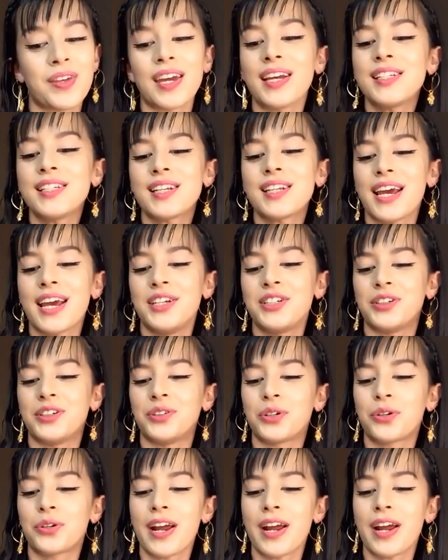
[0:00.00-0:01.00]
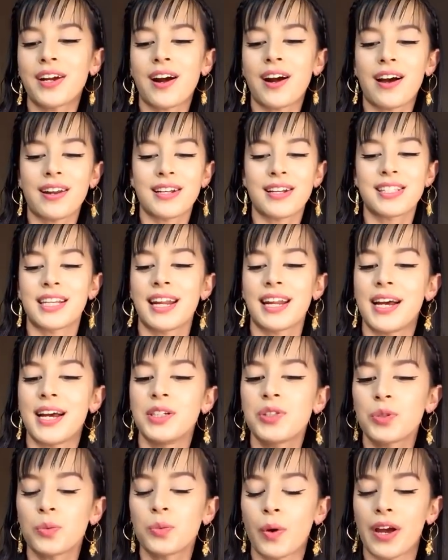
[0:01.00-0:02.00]
East Asian Great Goddess, and
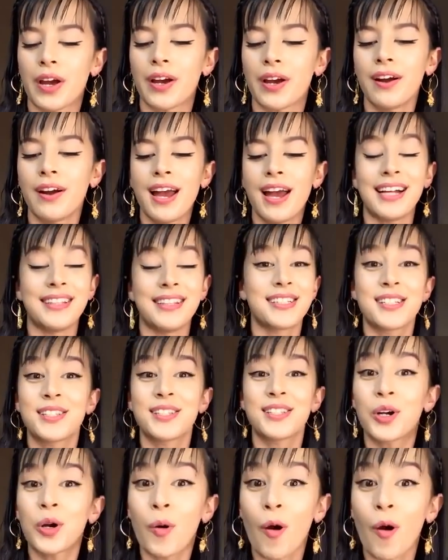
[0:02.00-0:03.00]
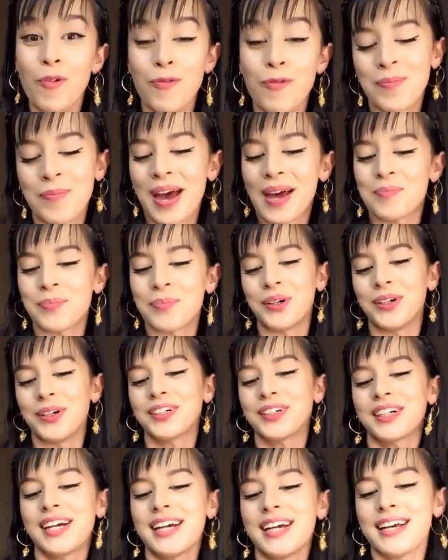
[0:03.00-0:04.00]
Elsewhere. And this is a quote from that
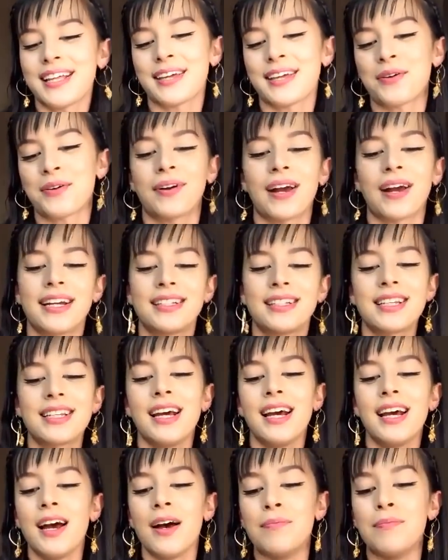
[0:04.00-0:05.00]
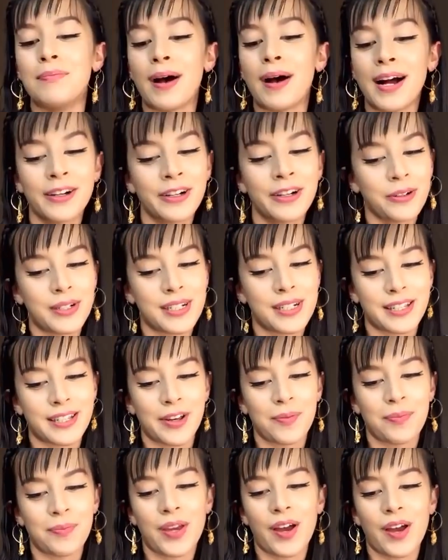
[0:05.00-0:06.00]
book. They write,
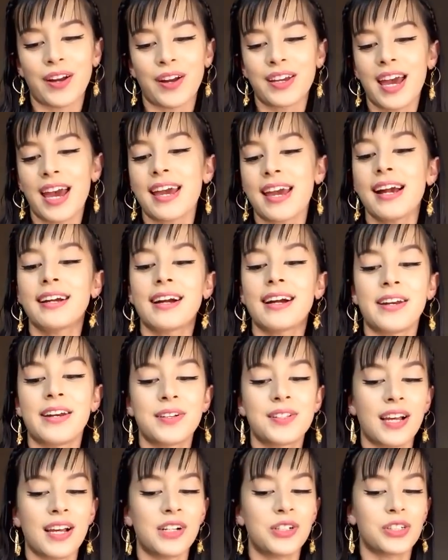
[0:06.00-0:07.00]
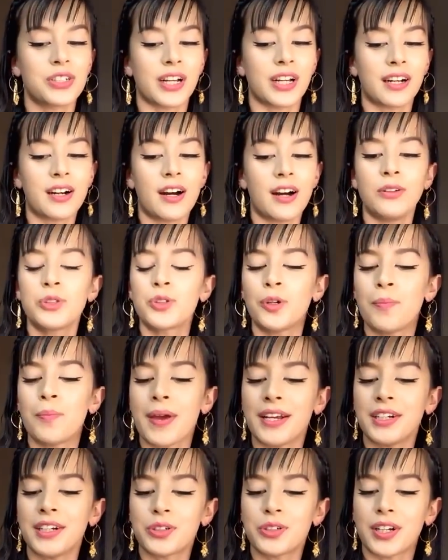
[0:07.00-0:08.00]
Magoism, the archaic gynocentric cultural
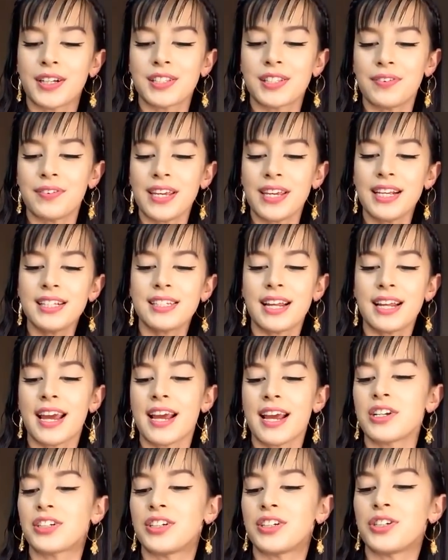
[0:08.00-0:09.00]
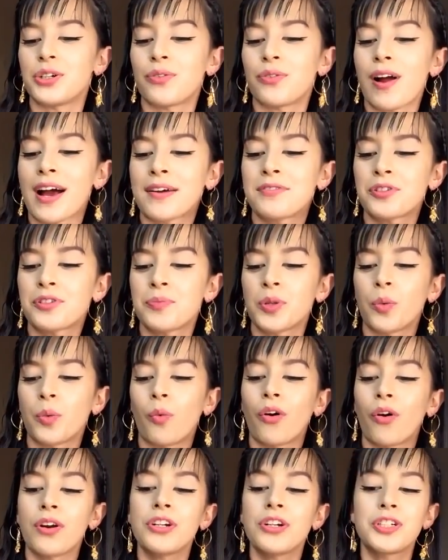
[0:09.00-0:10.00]
matrix of East Asia, derives from the
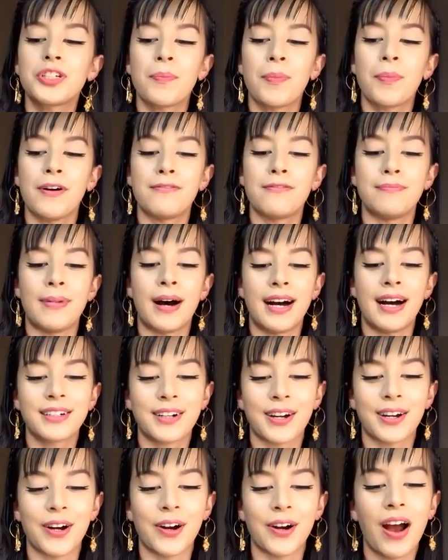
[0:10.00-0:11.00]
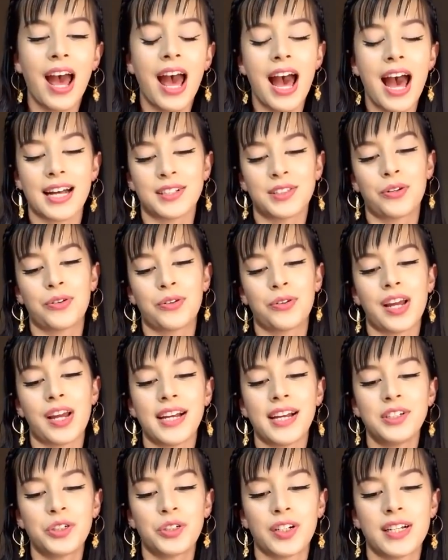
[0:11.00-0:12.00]
worship of Mago as
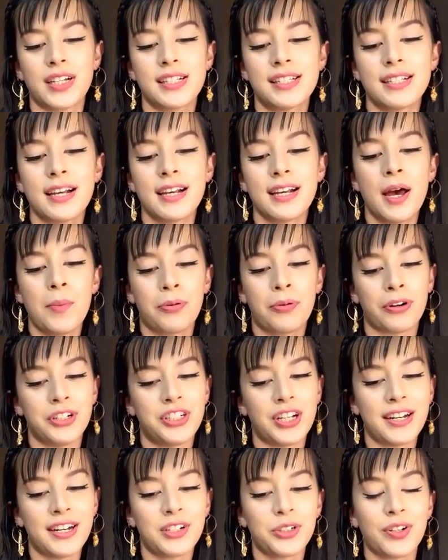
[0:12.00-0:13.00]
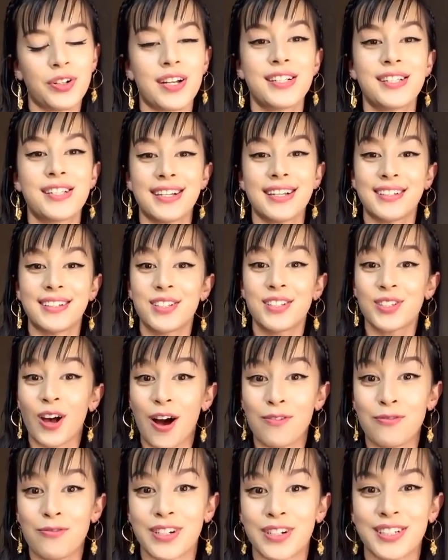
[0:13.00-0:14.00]
creatress, progenitress, and
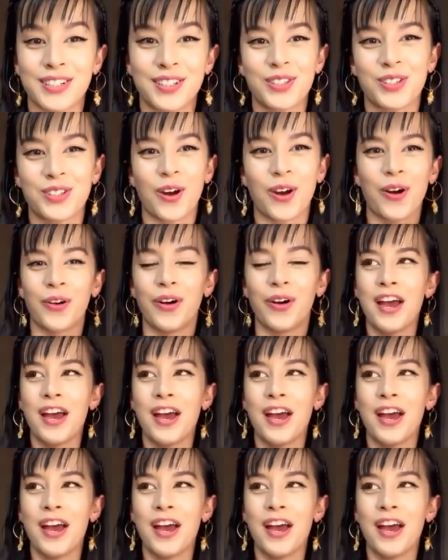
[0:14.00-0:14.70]
sovereign. So